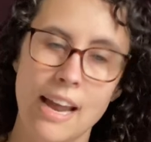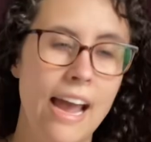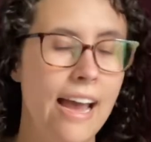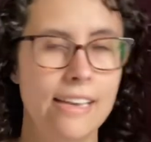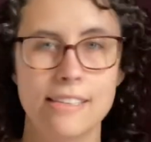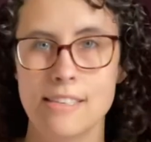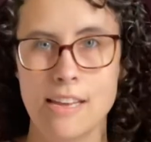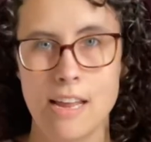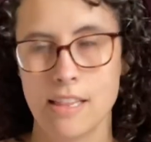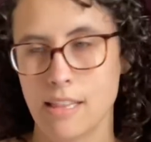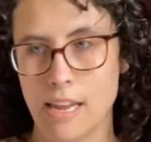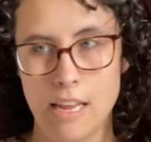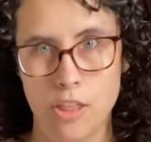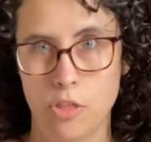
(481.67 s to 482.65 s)
had to knit
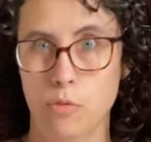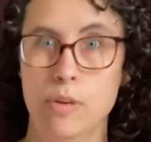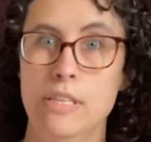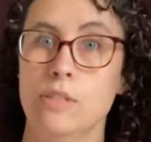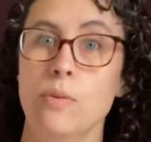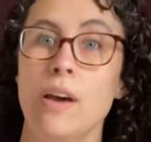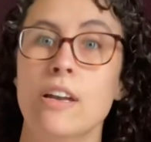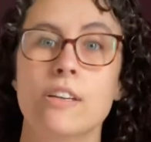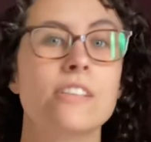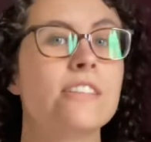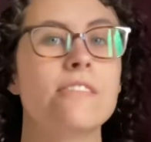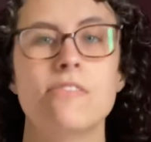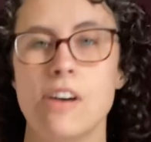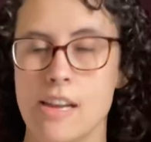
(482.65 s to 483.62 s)
like 3 sweaters
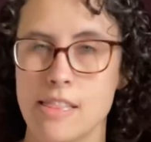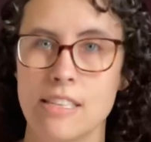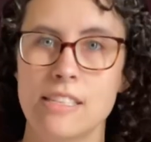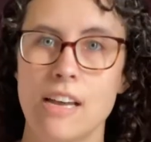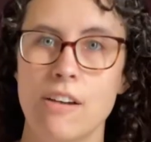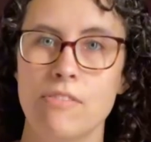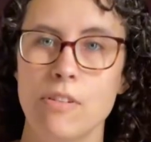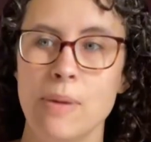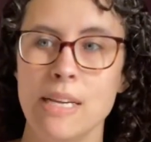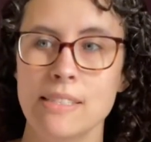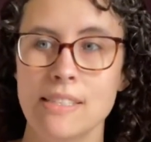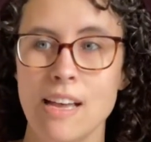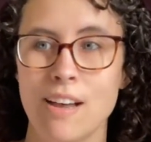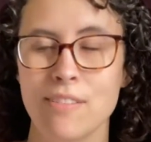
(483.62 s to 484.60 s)
and find this out for
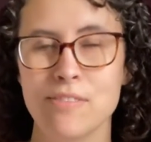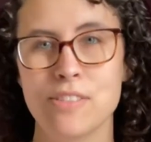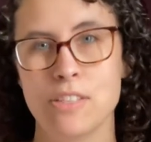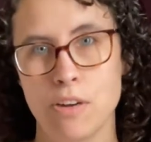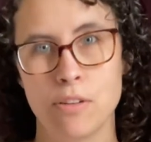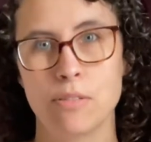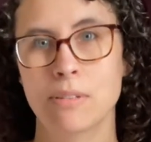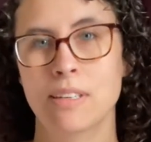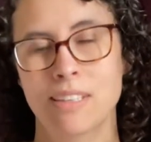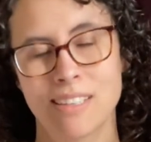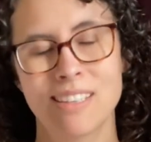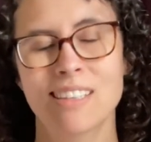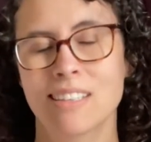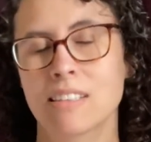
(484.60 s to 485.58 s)
myself. So
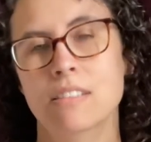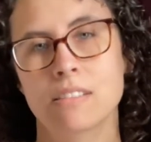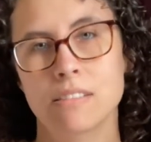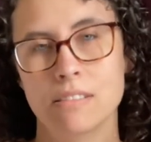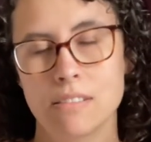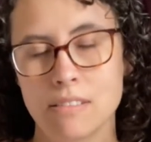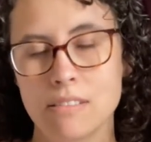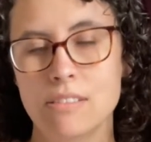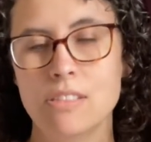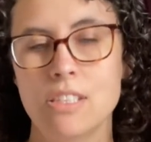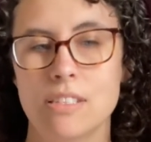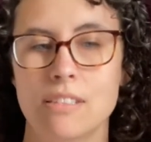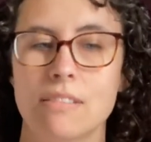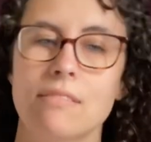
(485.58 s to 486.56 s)

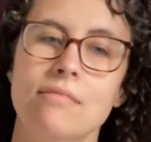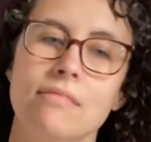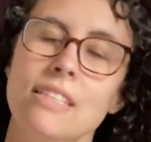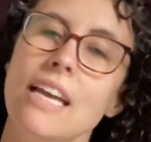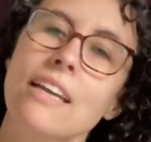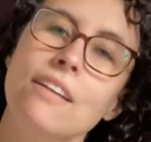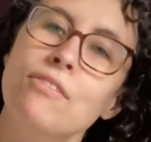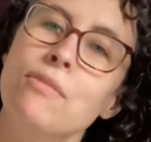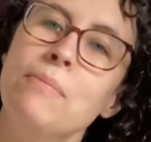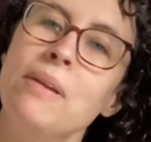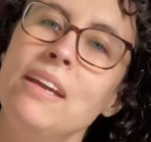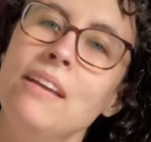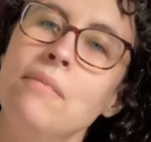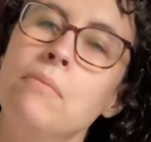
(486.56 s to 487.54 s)
just take it from
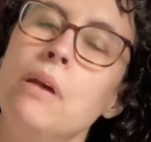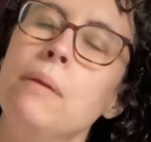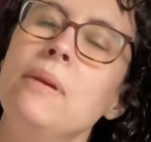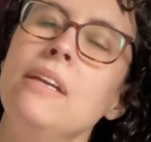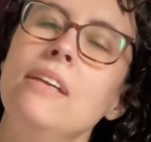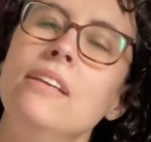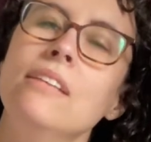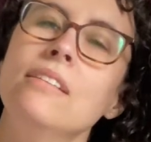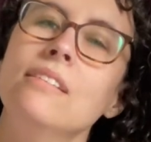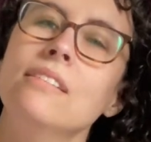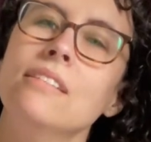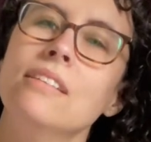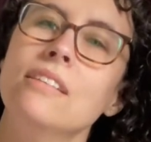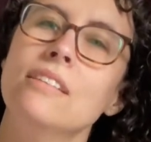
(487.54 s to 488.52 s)
me, maybe
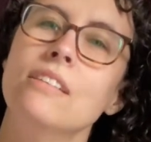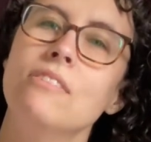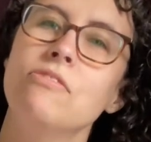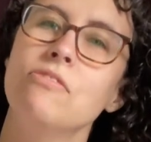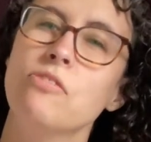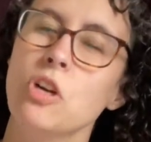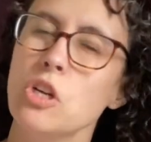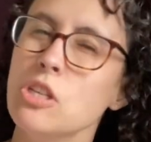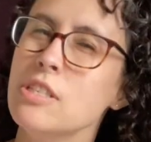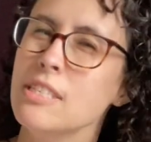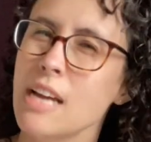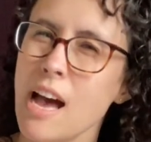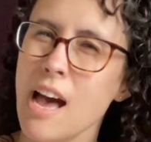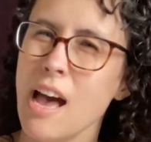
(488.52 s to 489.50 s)
the first
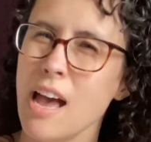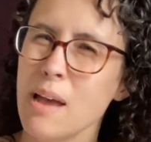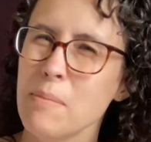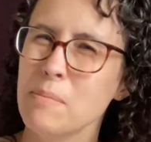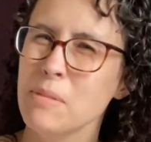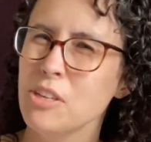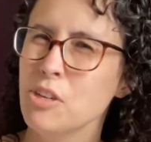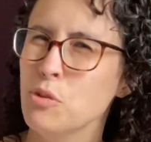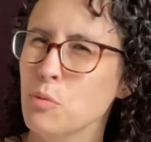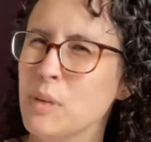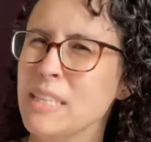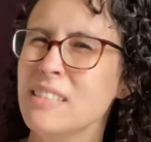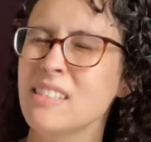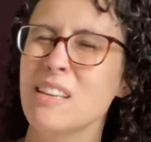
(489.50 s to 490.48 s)
time you
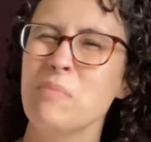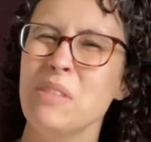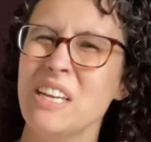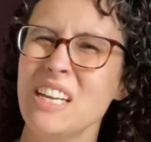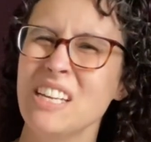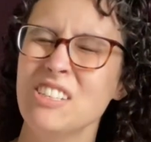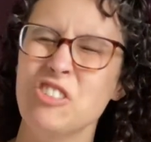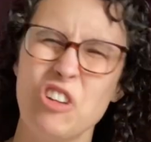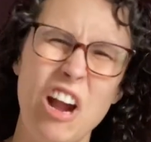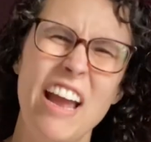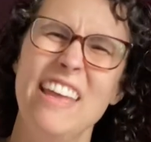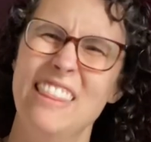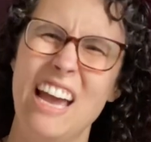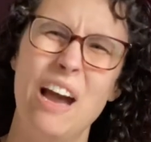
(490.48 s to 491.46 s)
read something, try
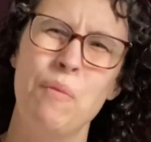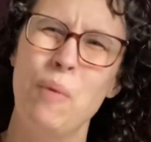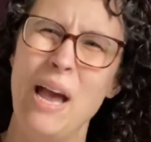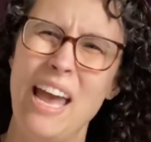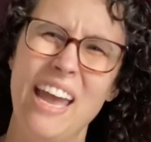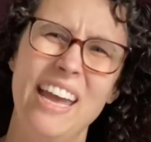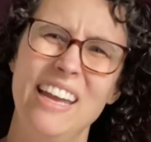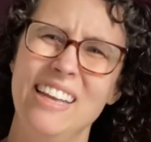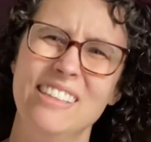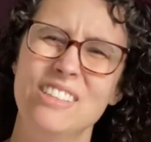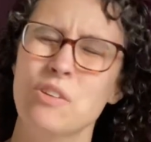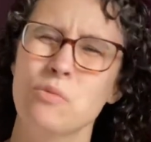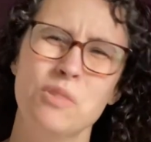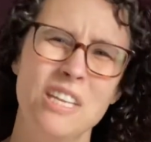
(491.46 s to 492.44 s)
it that way.
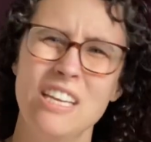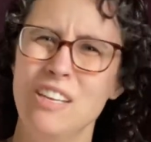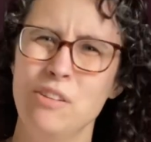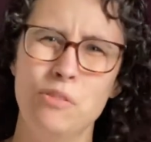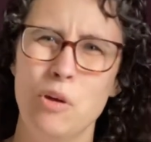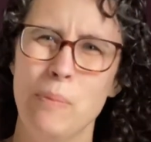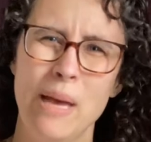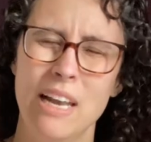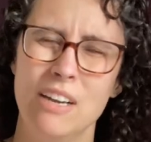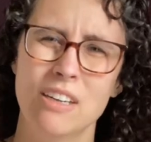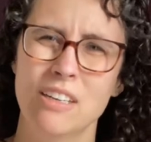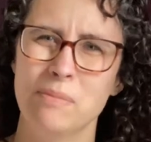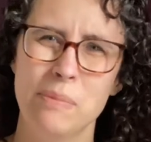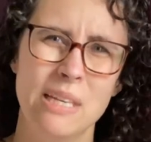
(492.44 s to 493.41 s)
Don't think you know
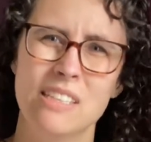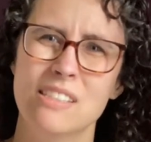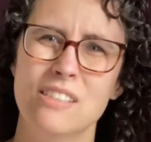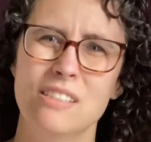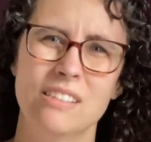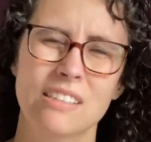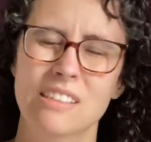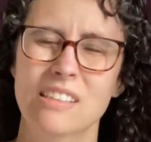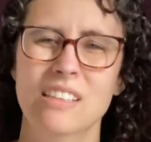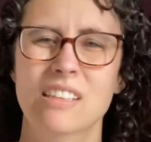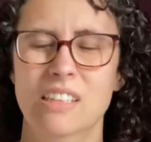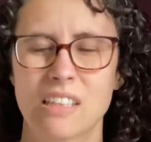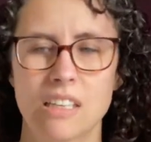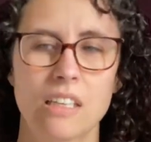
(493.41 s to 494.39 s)
better, because
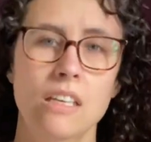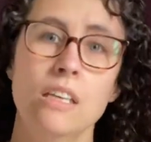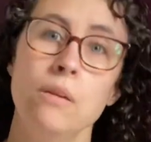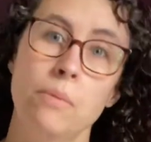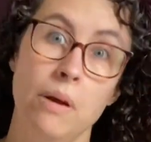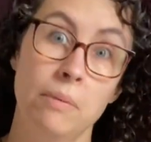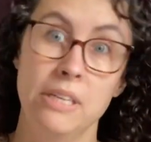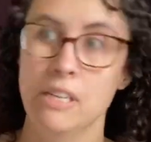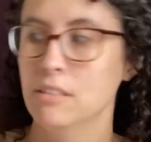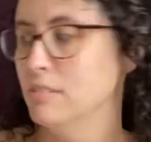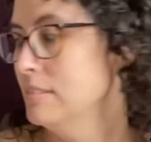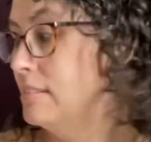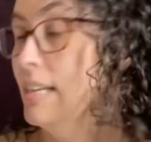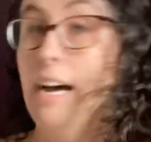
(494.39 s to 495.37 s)
you probably don't.
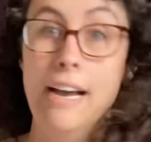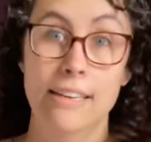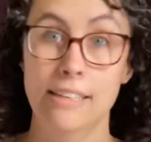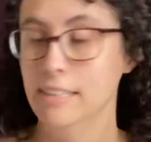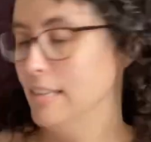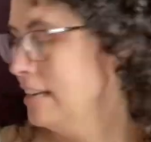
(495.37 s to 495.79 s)
I didn't